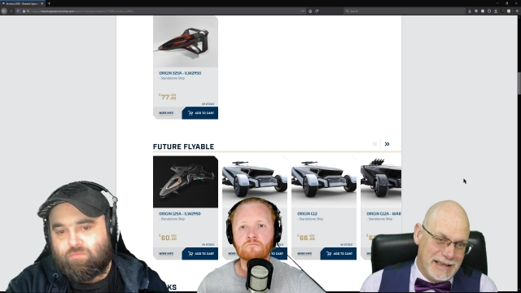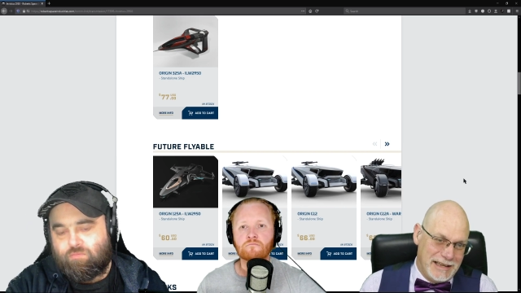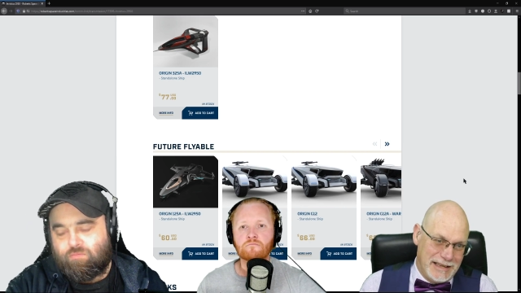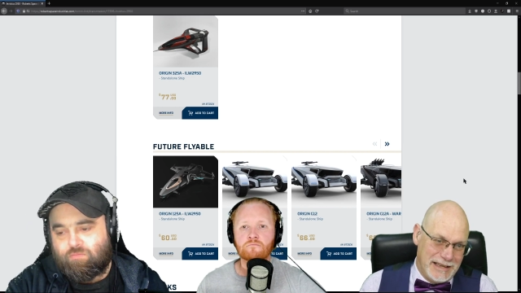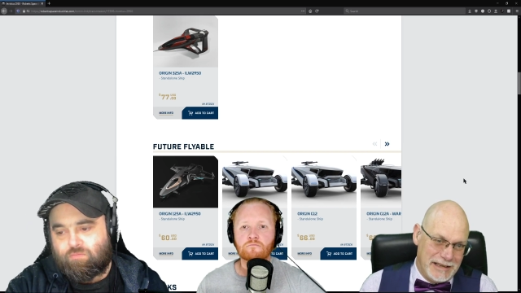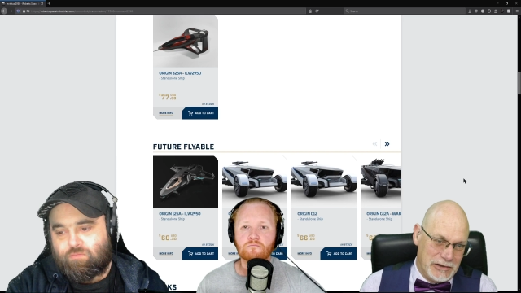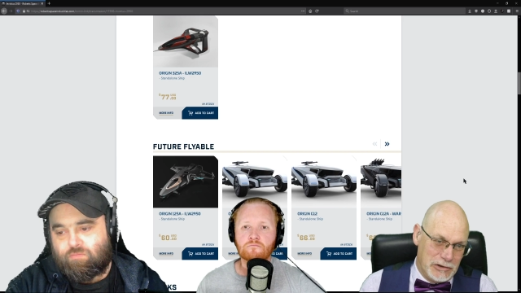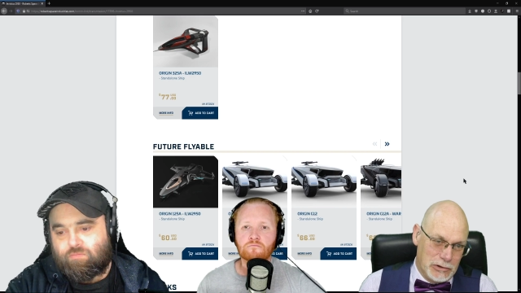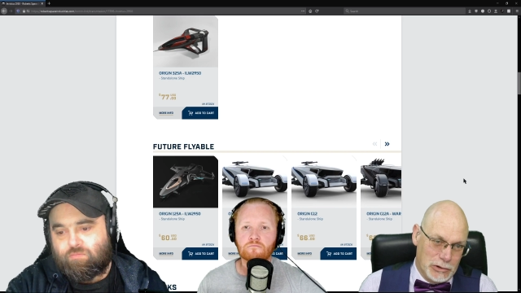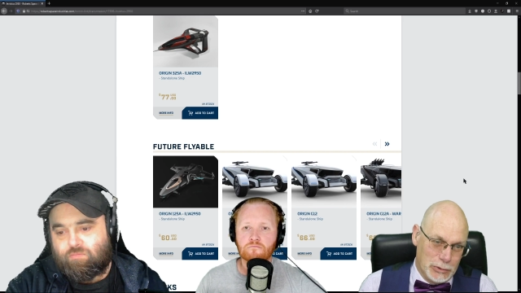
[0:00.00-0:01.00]
Speaker 1: it
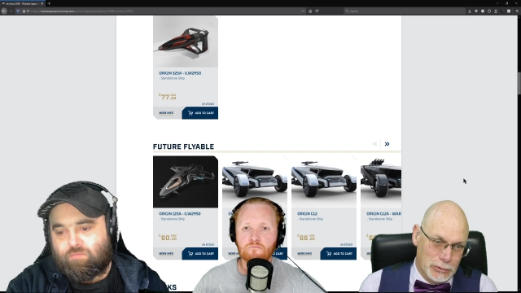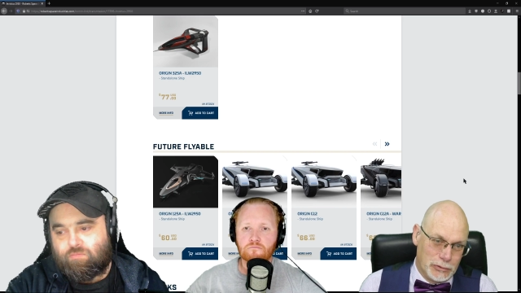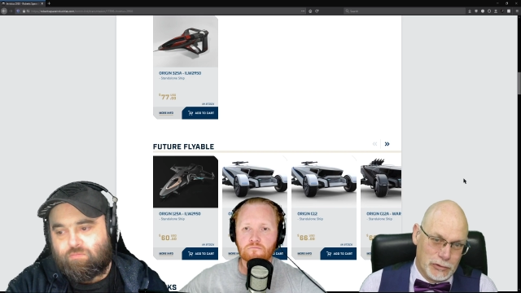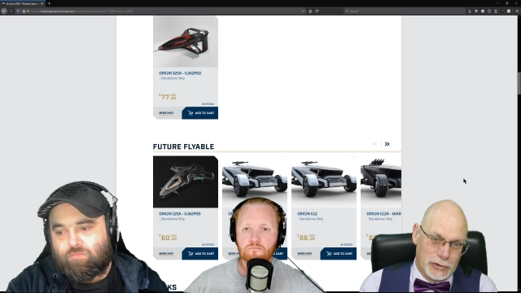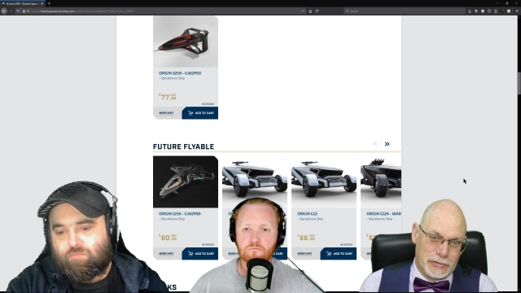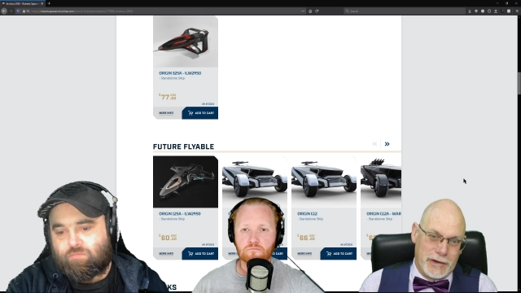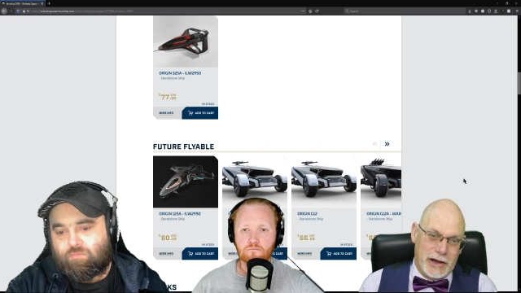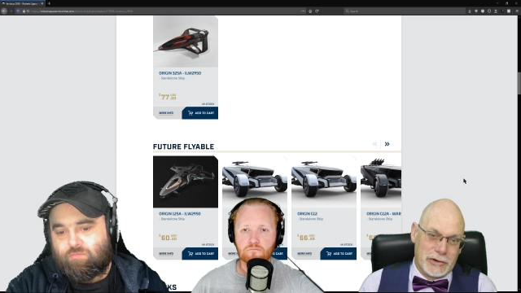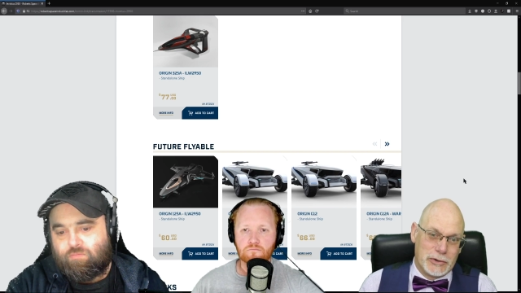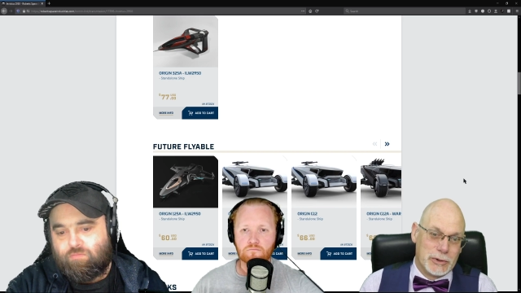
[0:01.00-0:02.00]
loses its
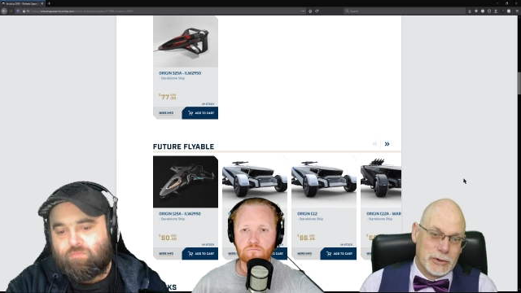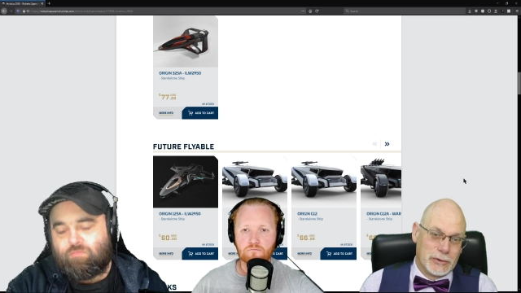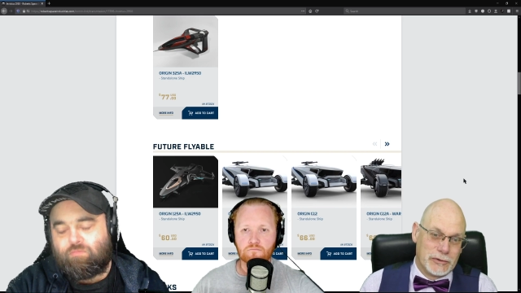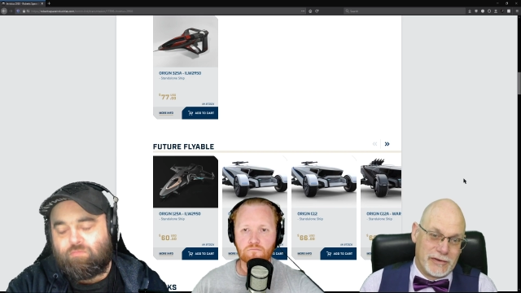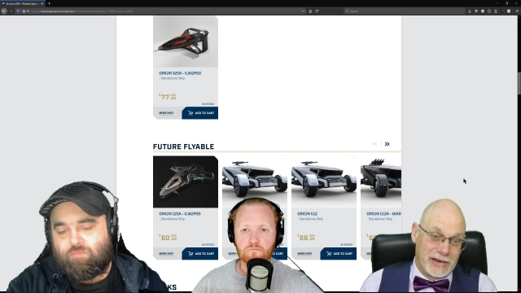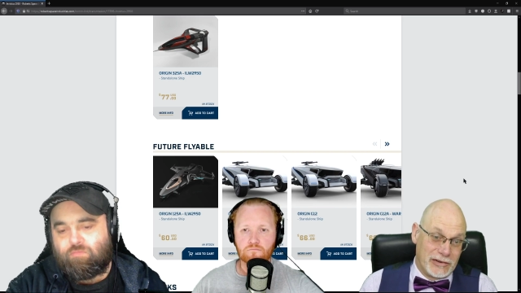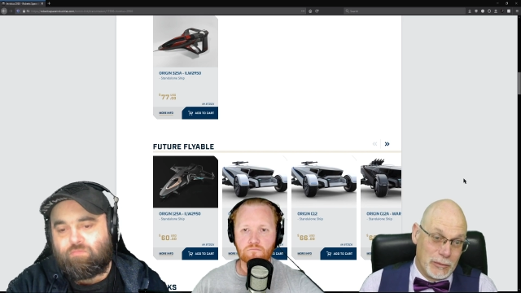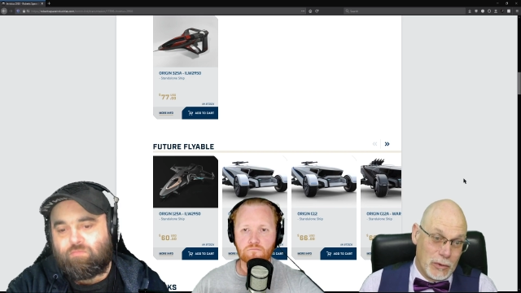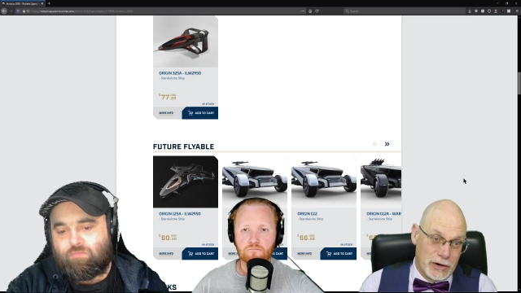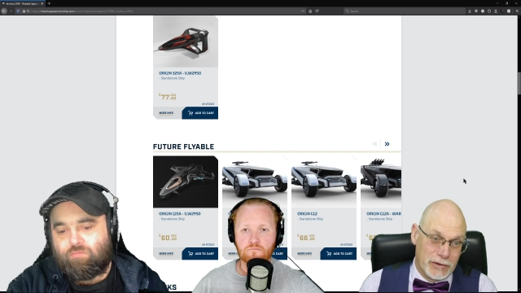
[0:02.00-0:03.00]
value because it's actually
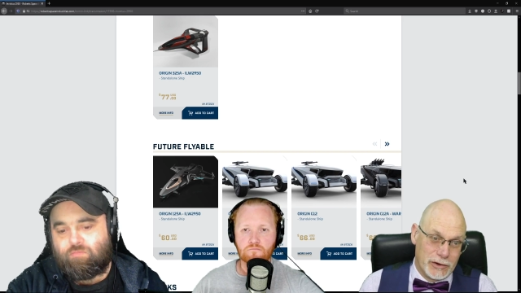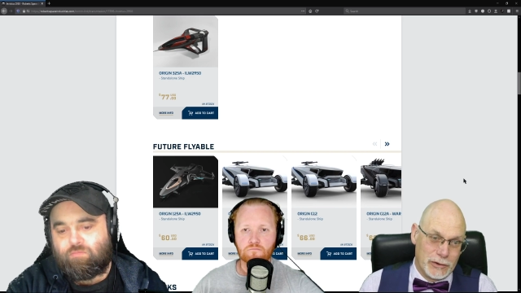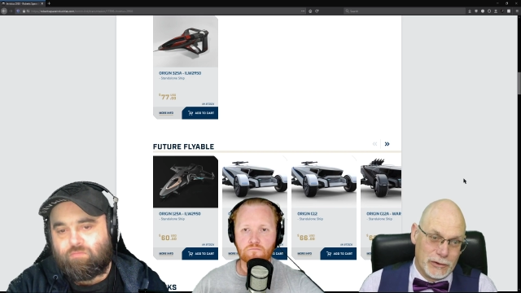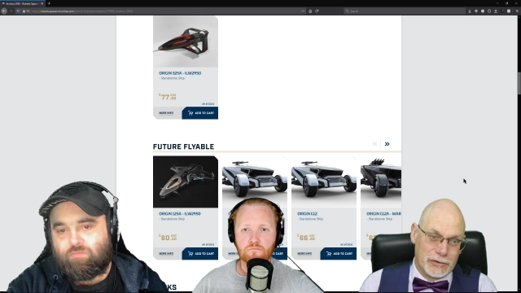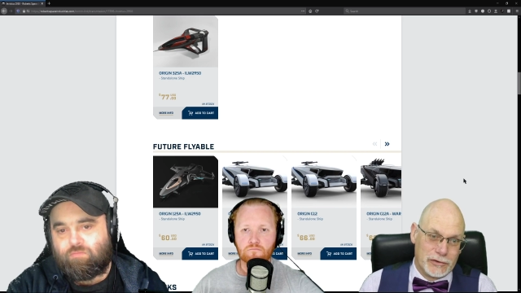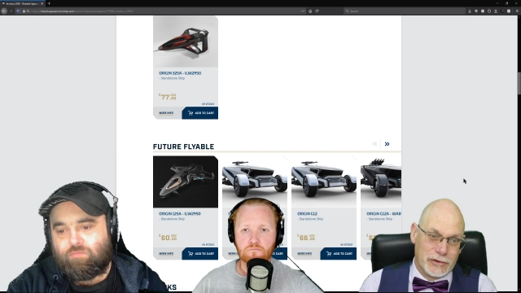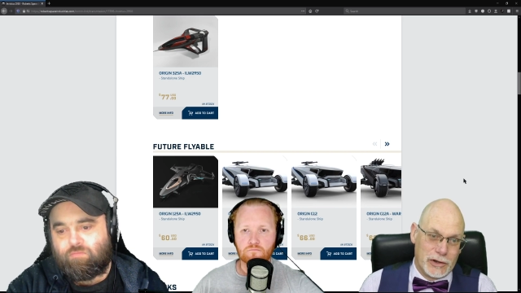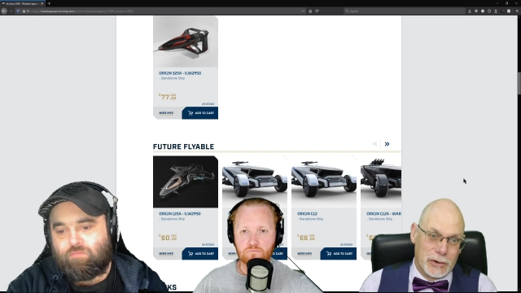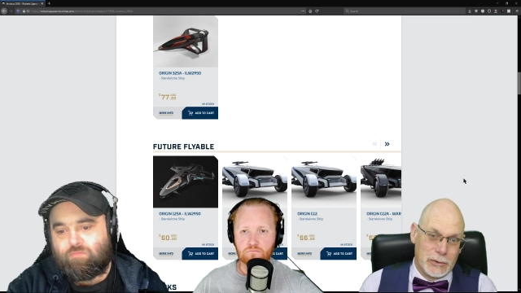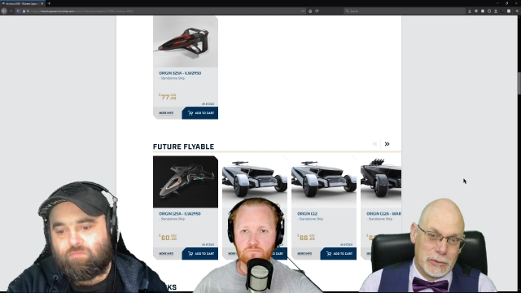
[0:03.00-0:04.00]
wider than an Ursa.
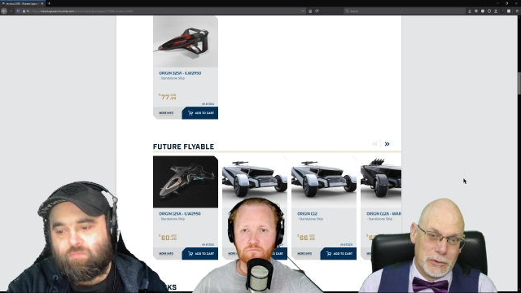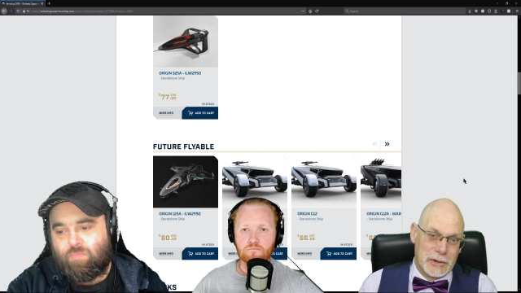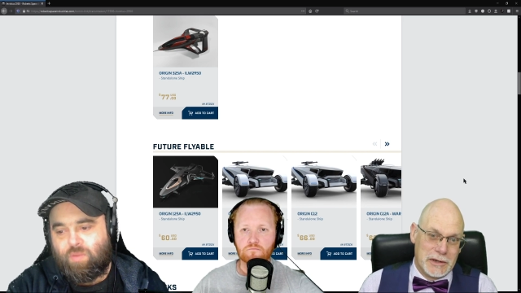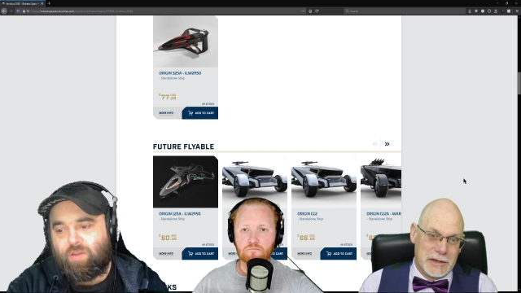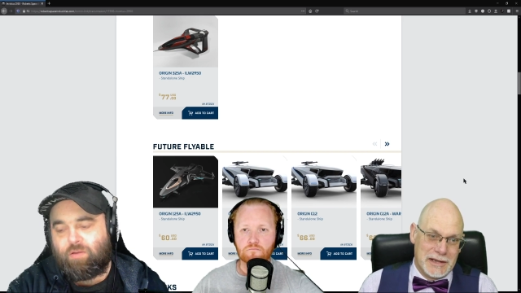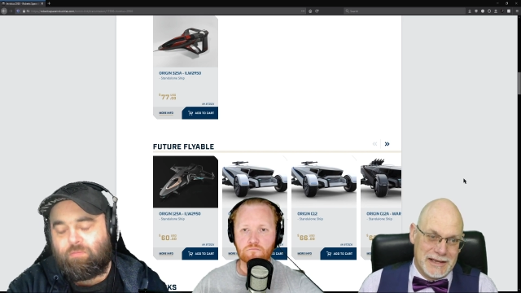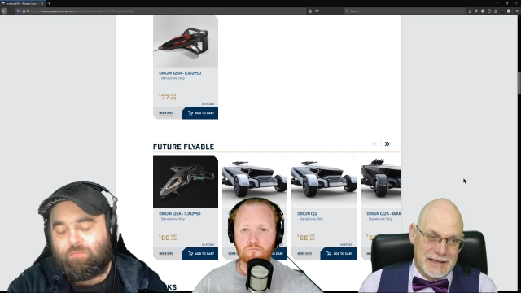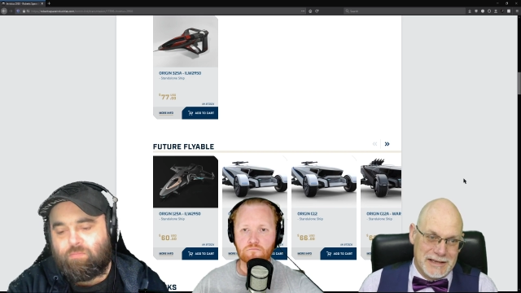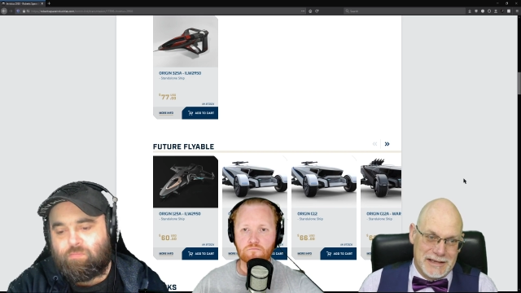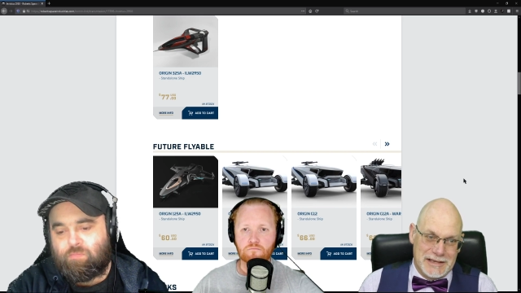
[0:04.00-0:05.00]
So yeah,
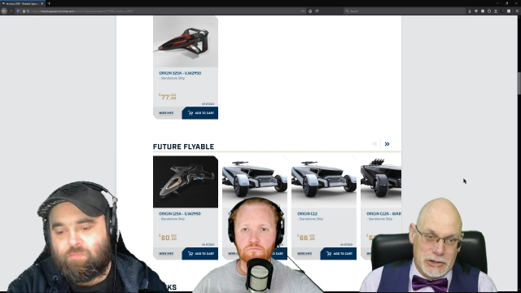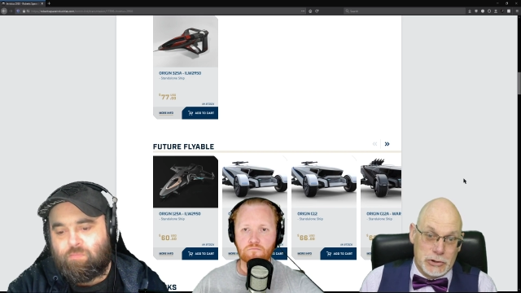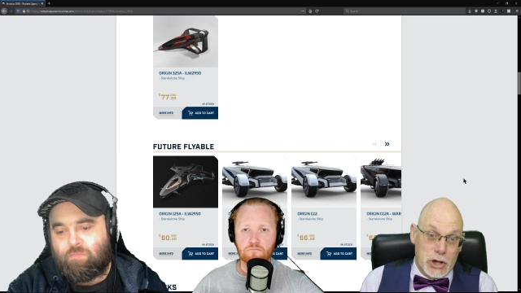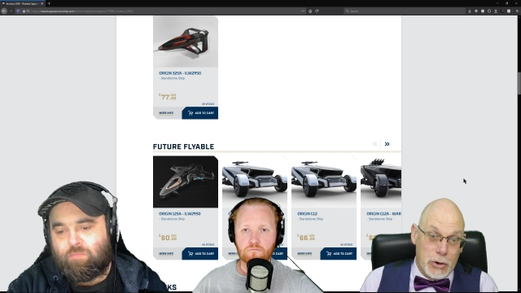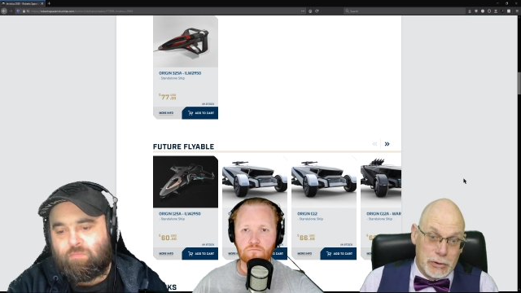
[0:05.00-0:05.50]
you don't get a